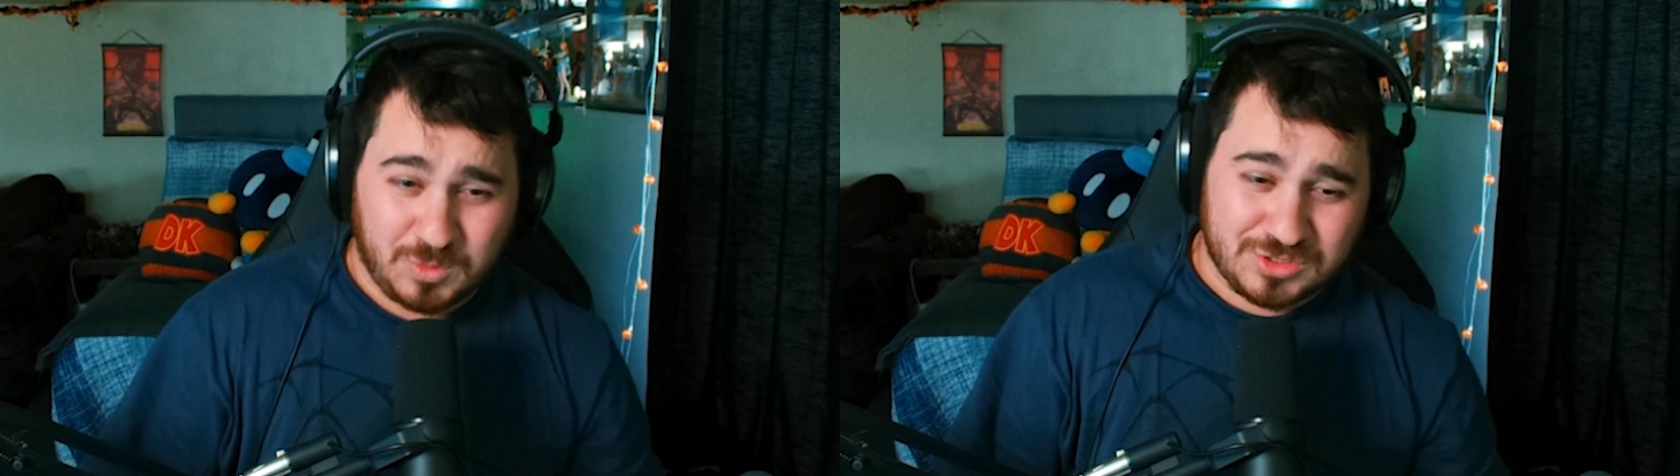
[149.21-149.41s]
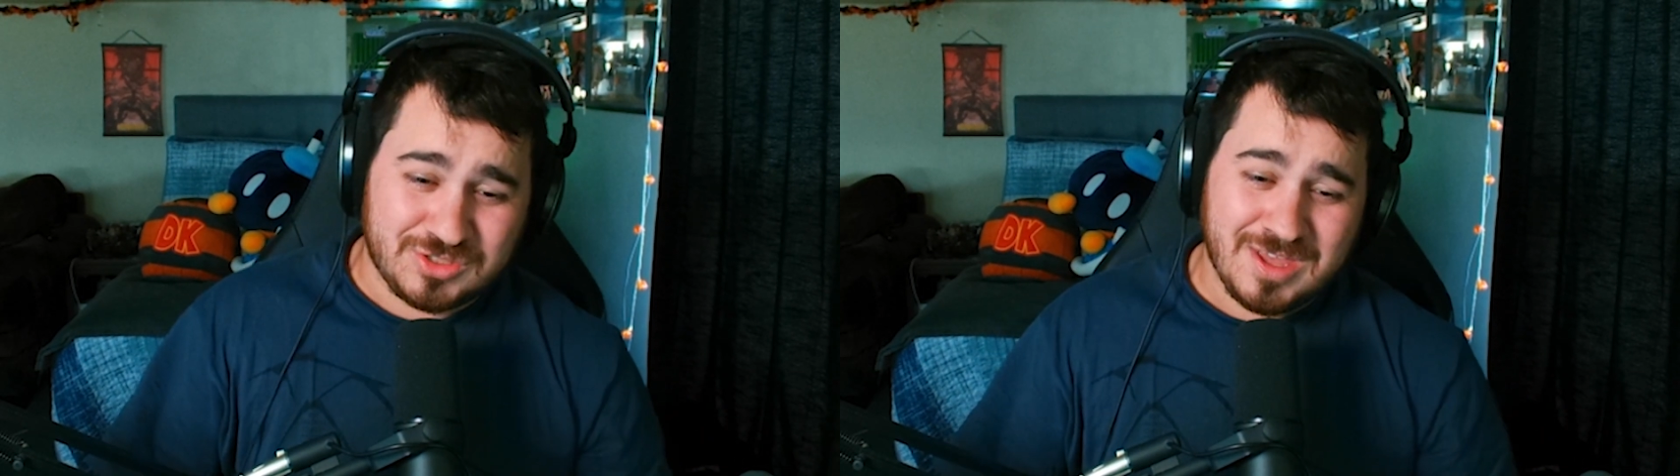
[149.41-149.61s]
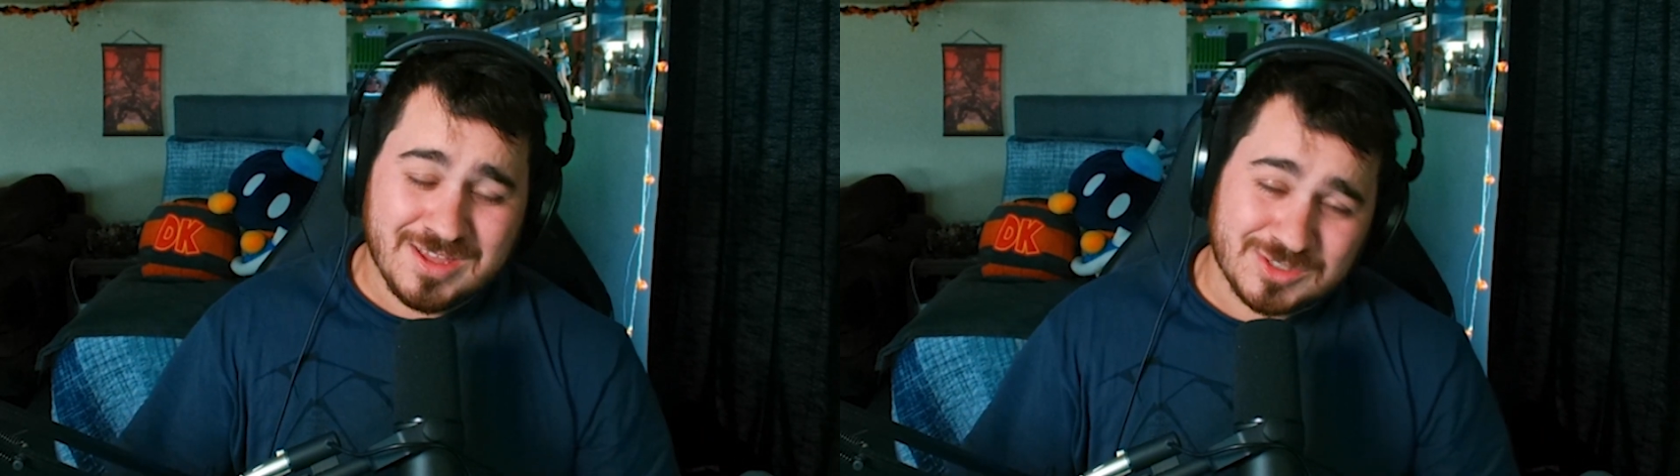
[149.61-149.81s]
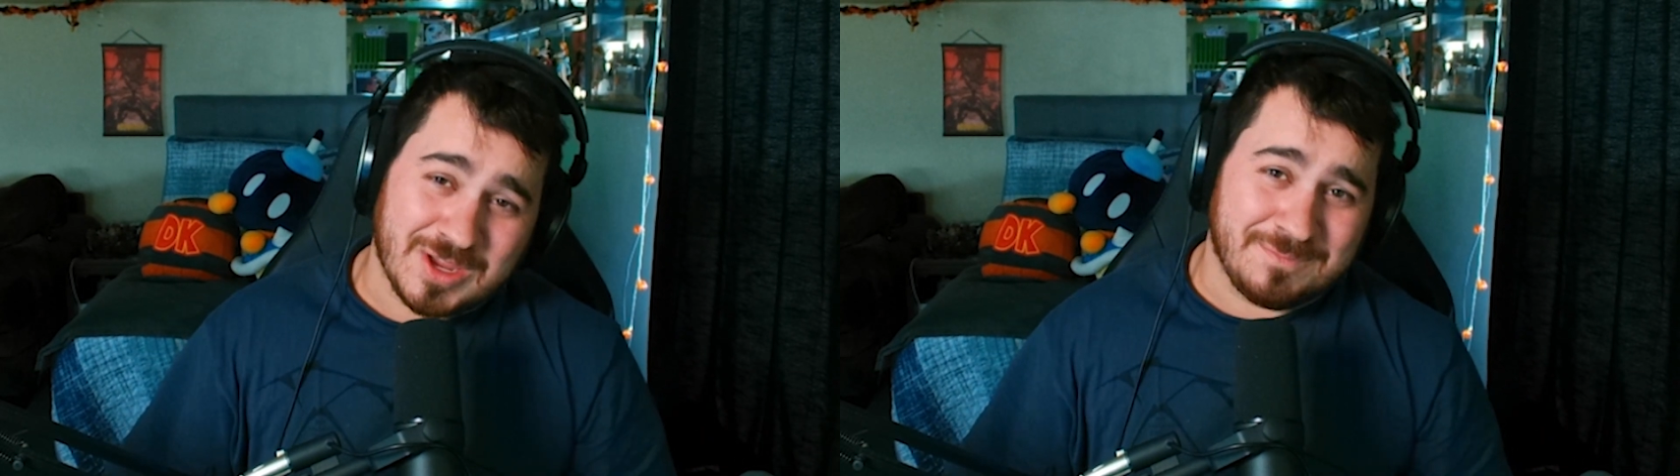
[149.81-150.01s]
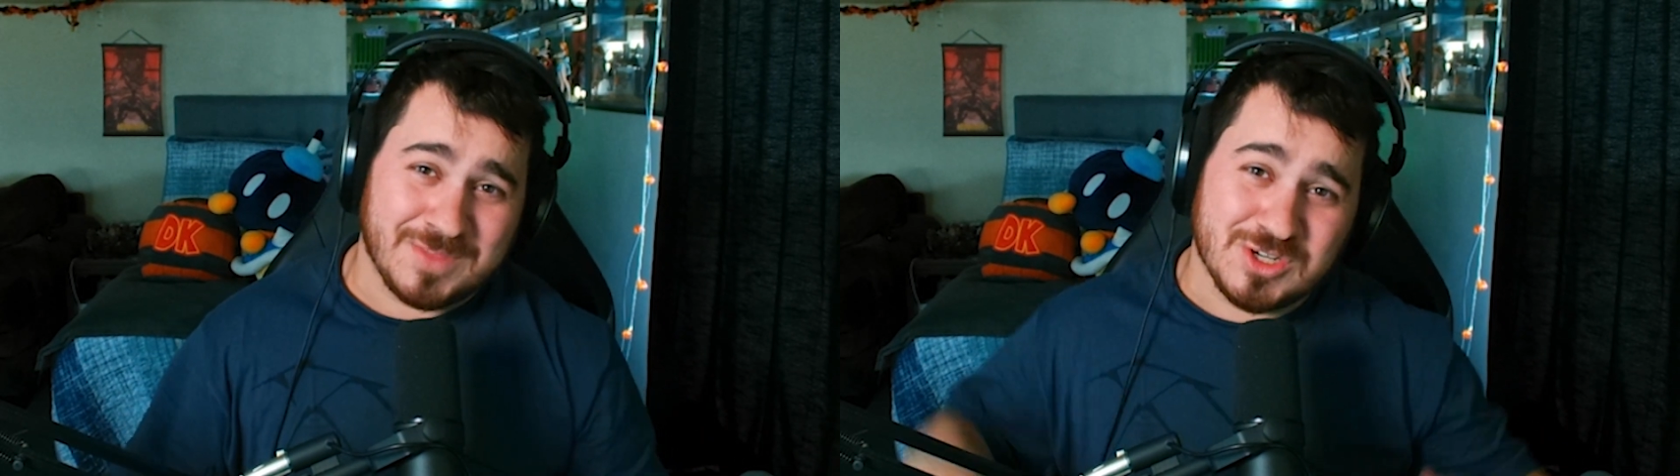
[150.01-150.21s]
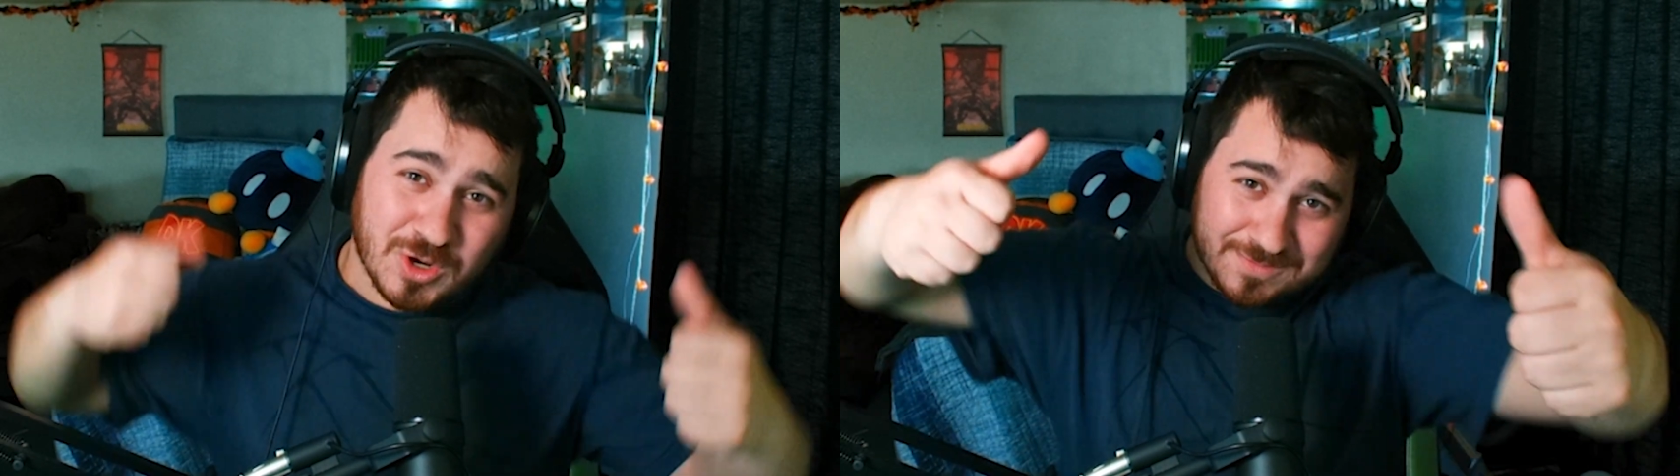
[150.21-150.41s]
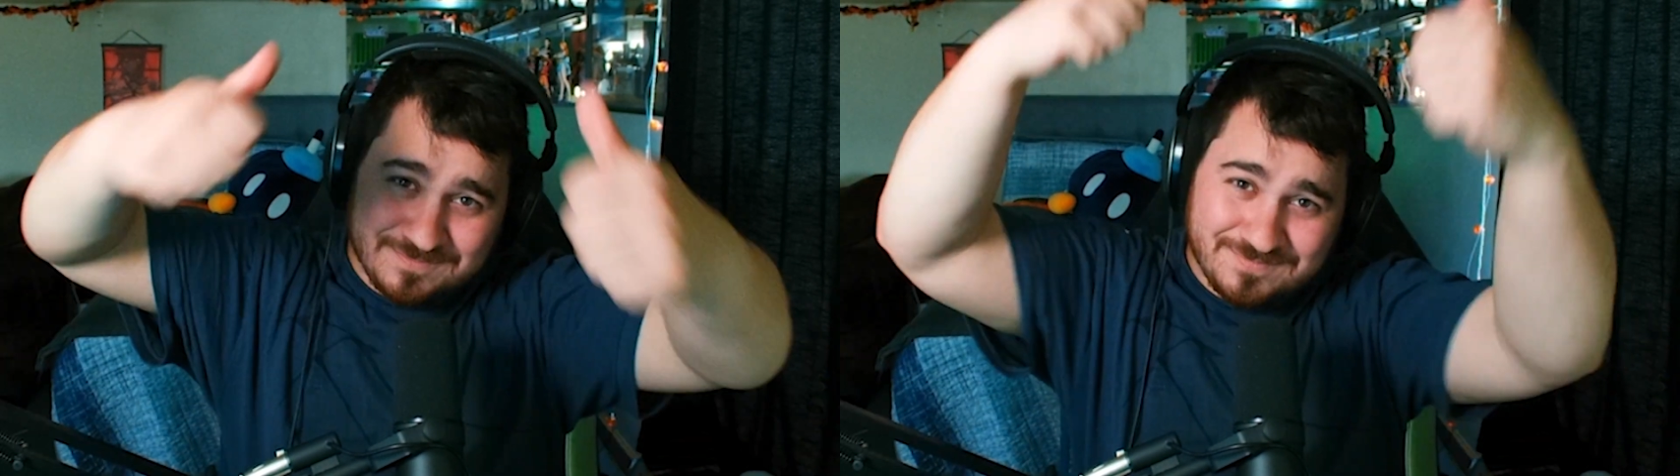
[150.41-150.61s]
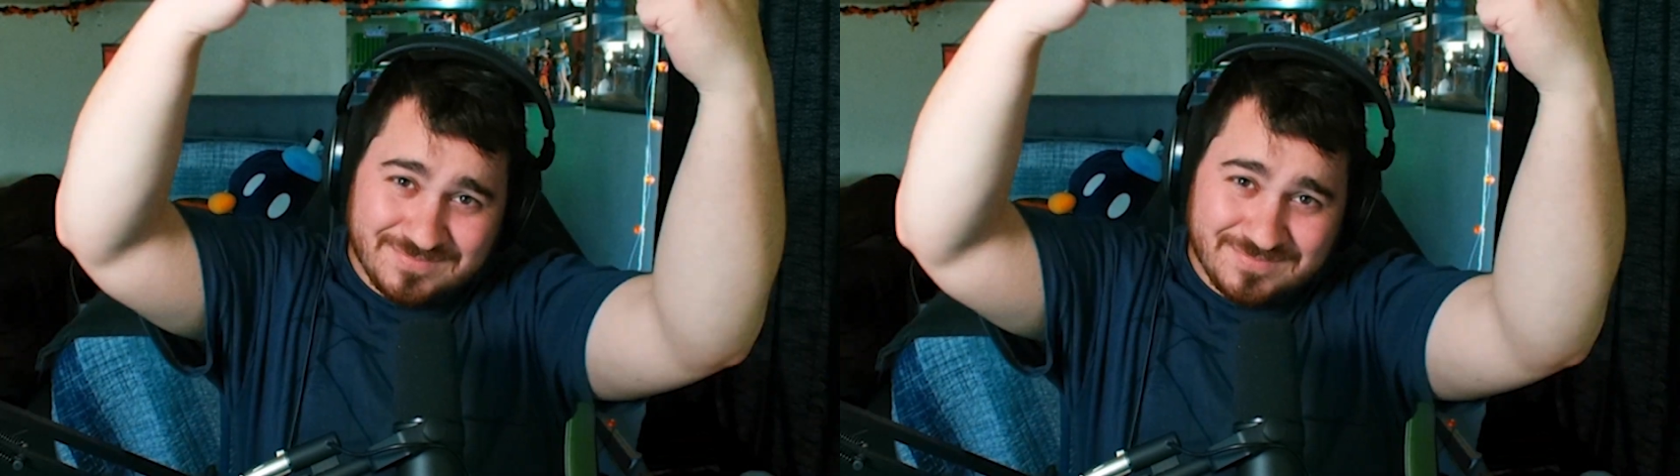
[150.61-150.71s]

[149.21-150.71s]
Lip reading: the woods. So yeah, enjoy.